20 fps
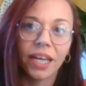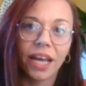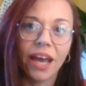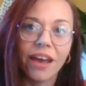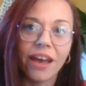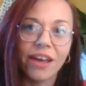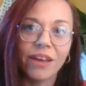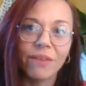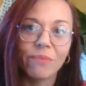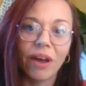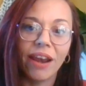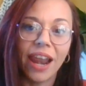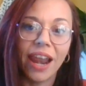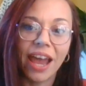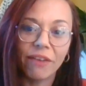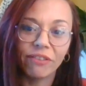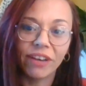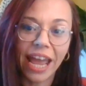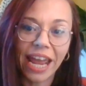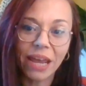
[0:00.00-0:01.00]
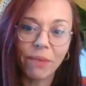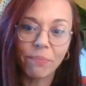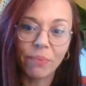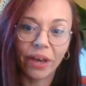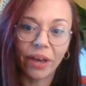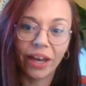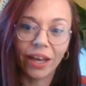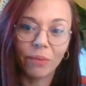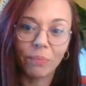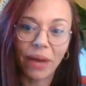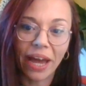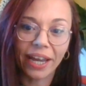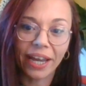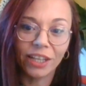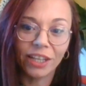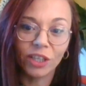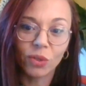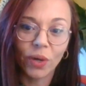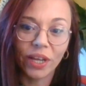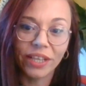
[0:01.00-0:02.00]
I left Labour back
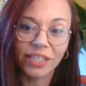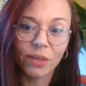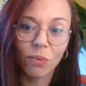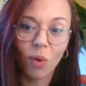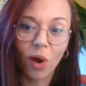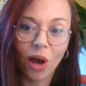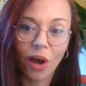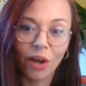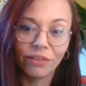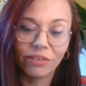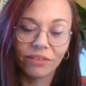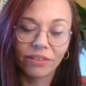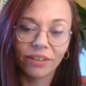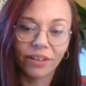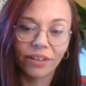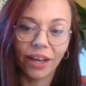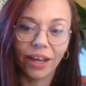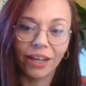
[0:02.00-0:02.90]
in 21.